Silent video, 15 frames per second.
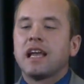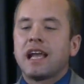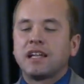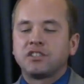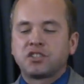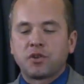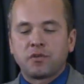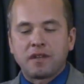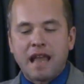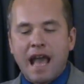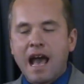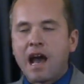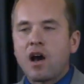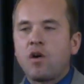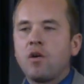And so
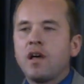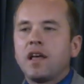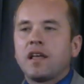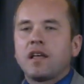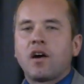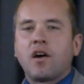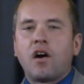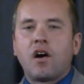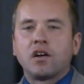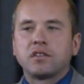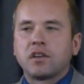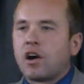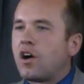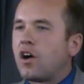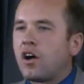now
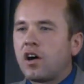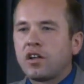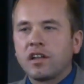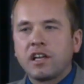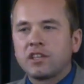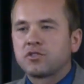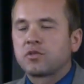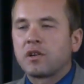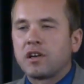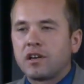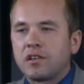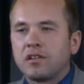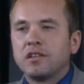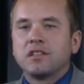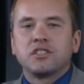all
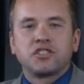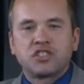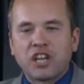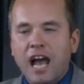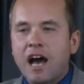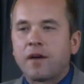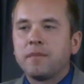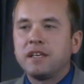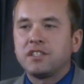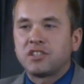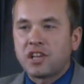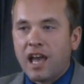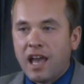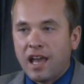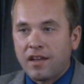Israel shall be
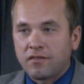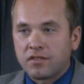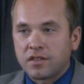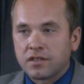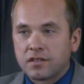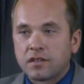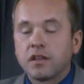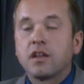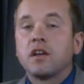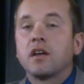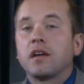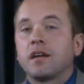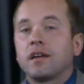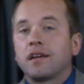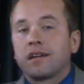saved
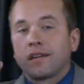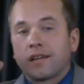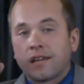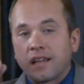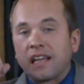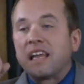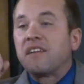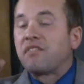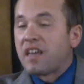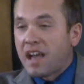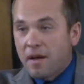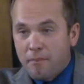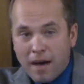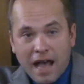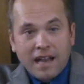if they
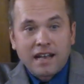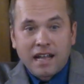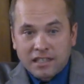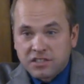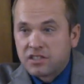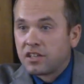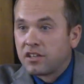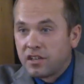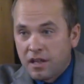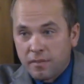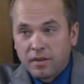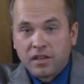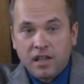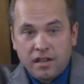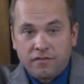abide not still in
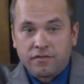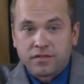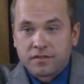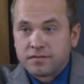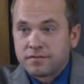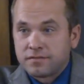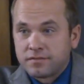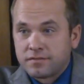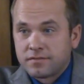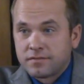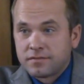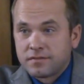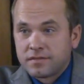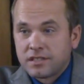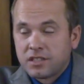unbelief.
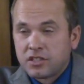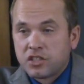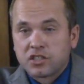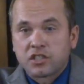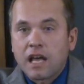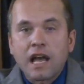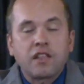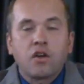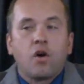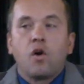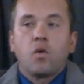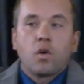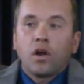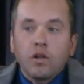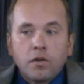Just like the
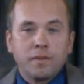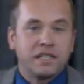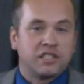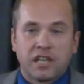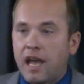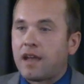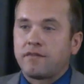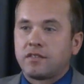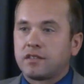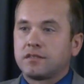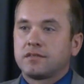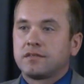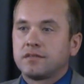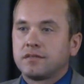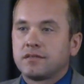whole world will be saved
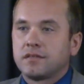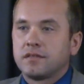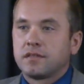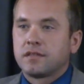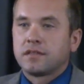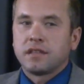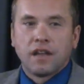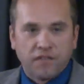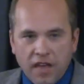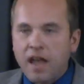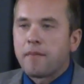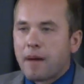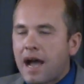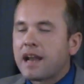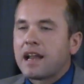if they
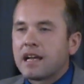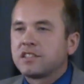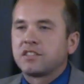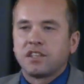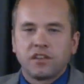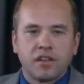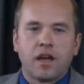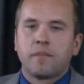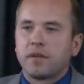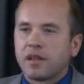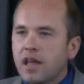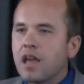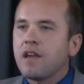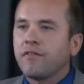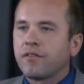abide not still in
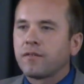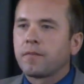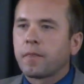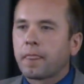unbelief.